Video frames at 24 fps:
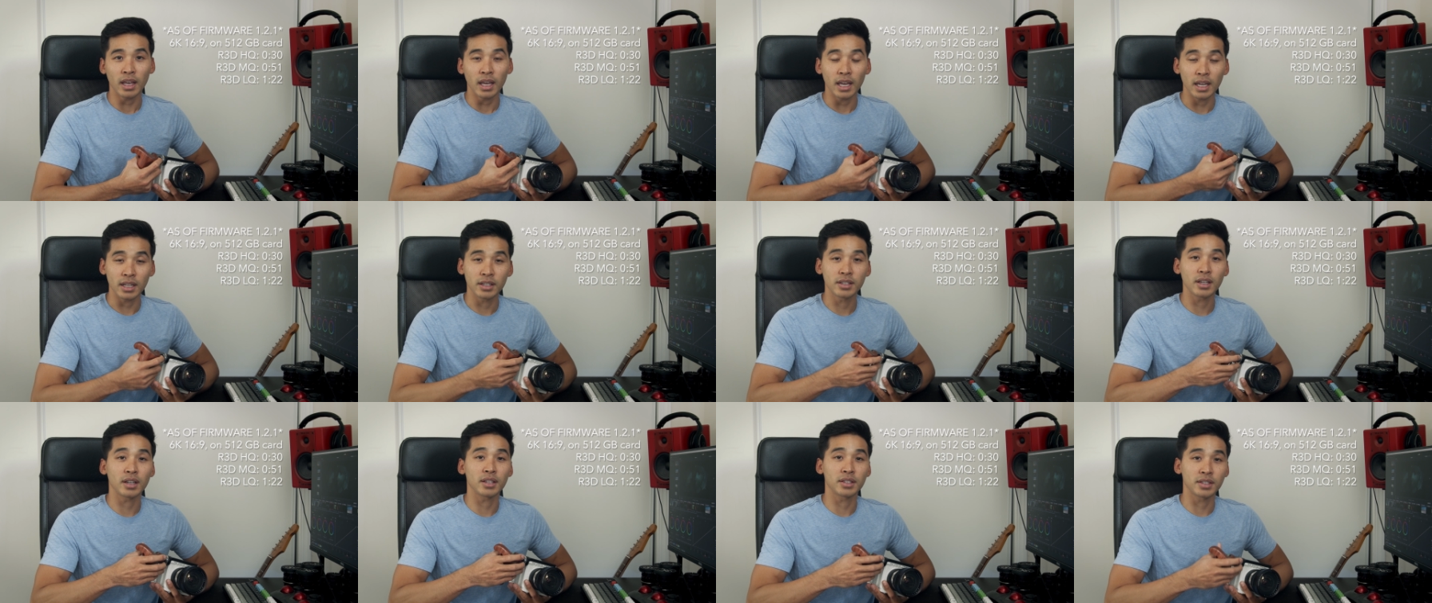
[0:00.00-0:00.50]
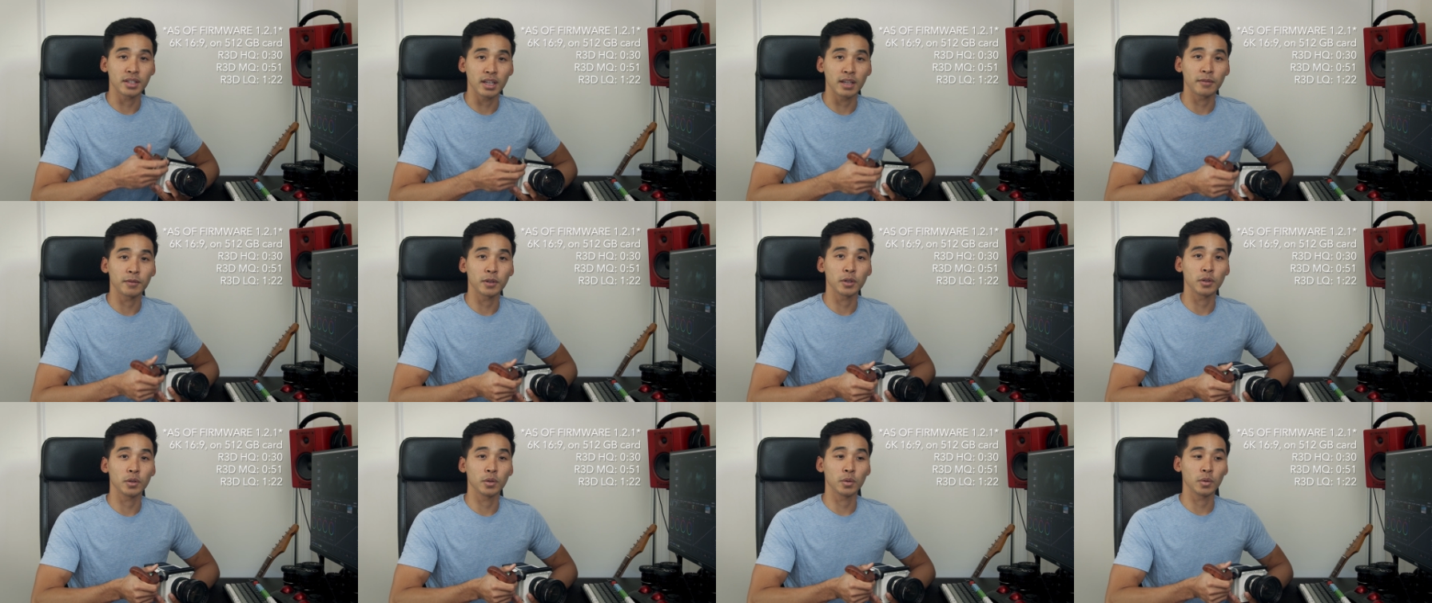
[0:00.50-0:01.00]
it does
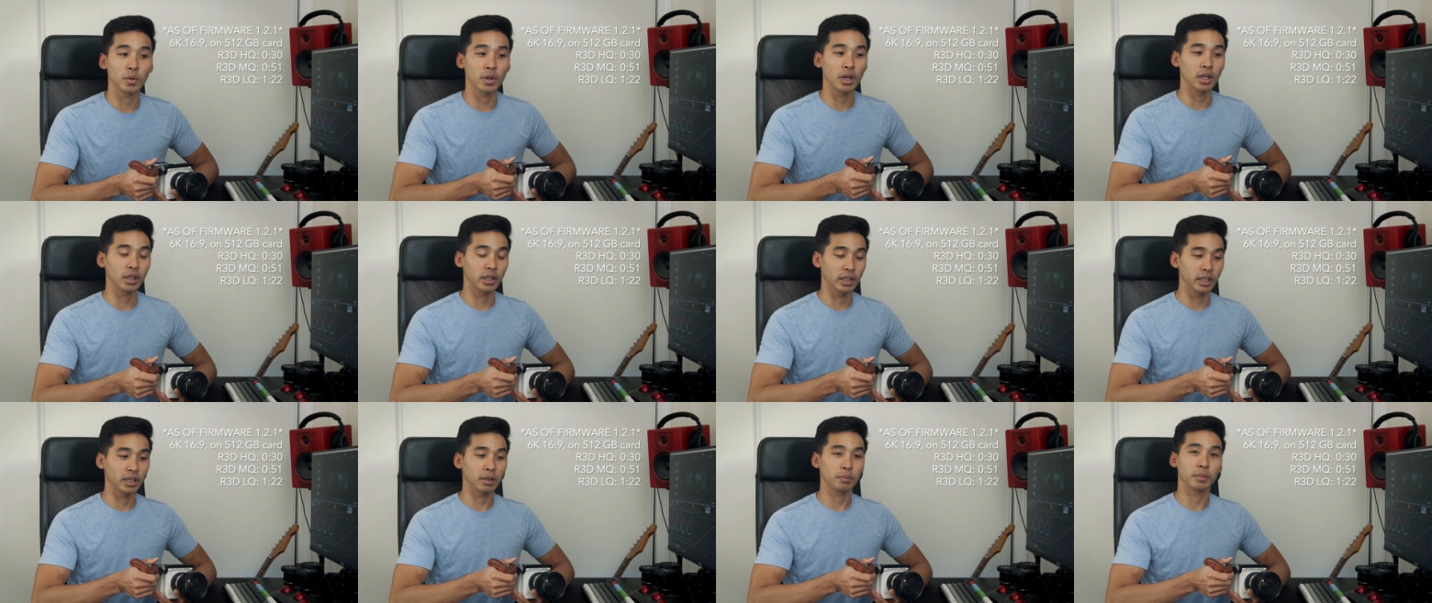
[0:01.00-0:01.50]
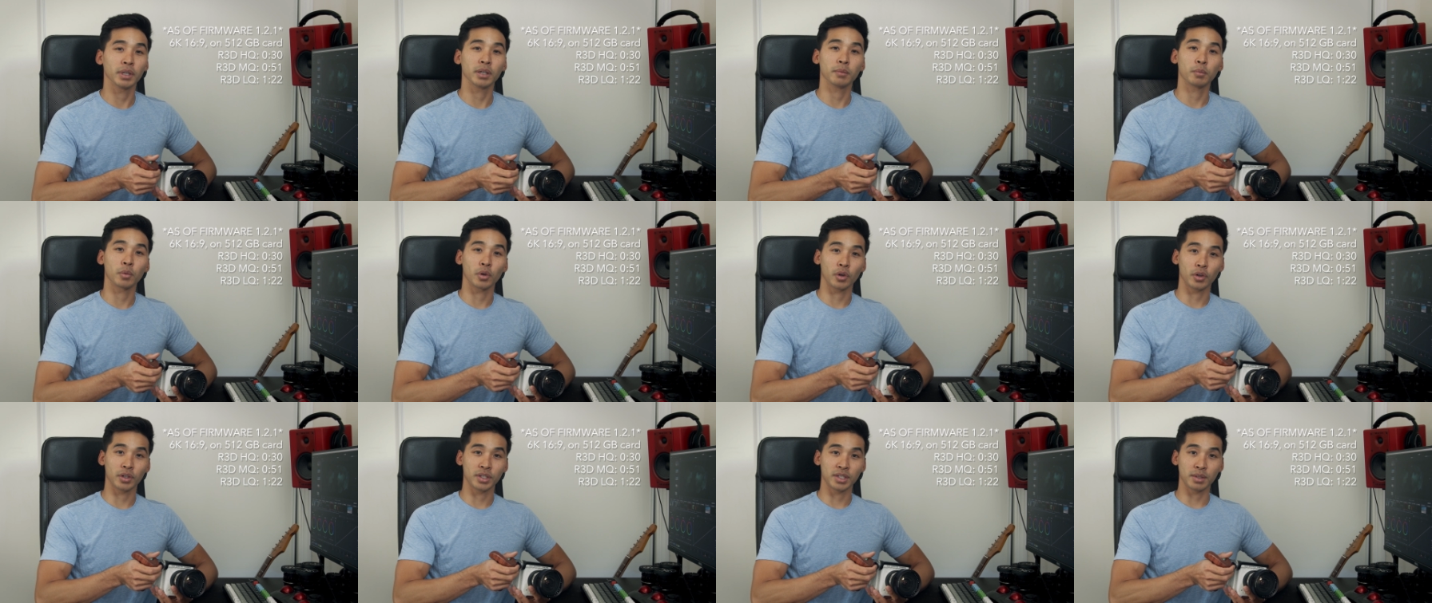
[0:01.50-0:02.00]
save you a little bit
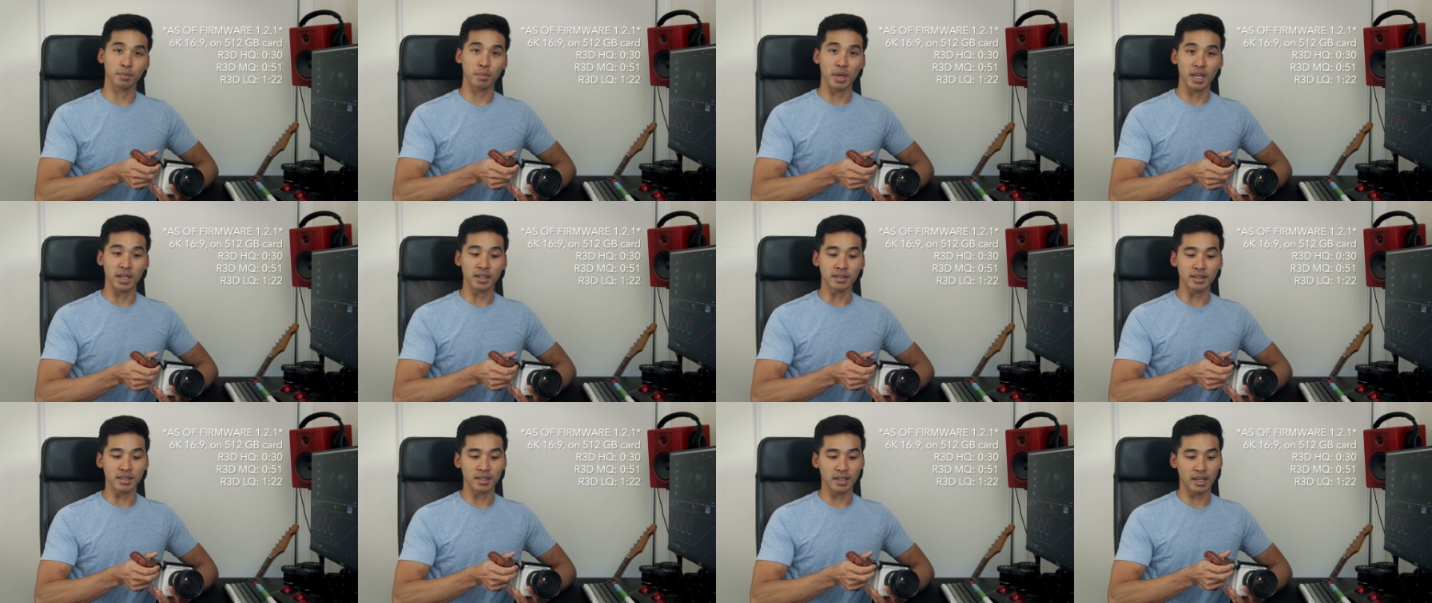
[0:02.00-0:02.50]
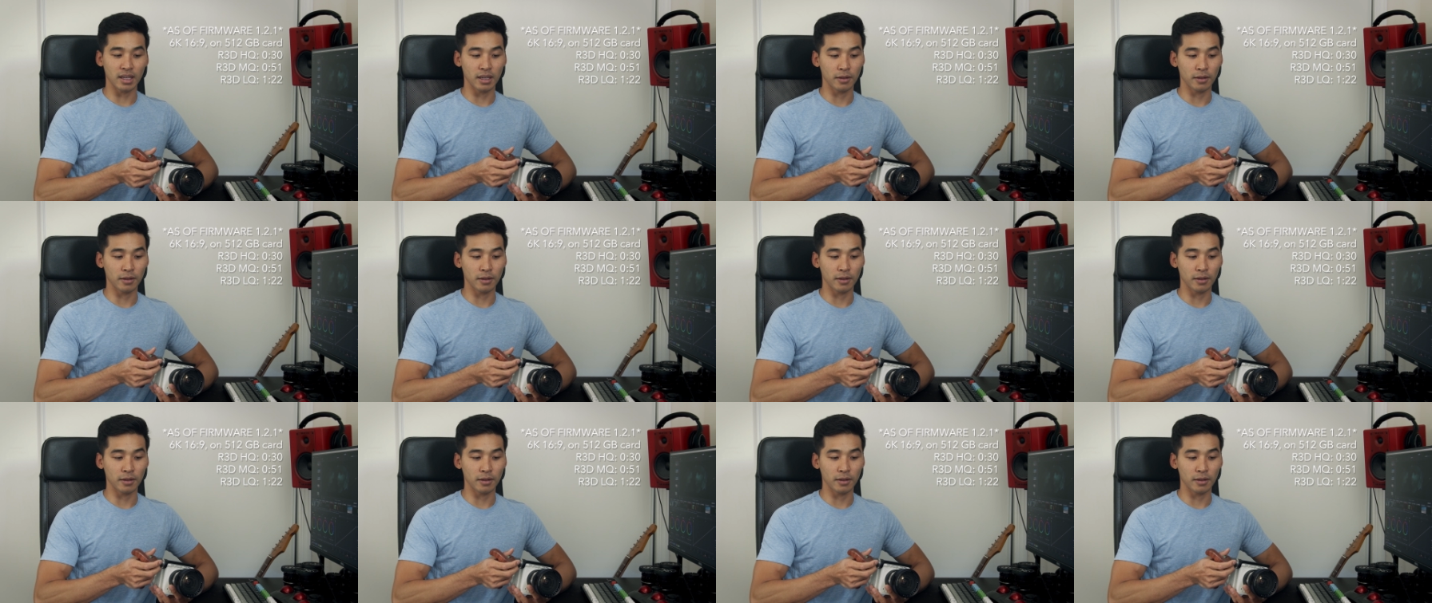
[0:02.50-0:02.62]
more space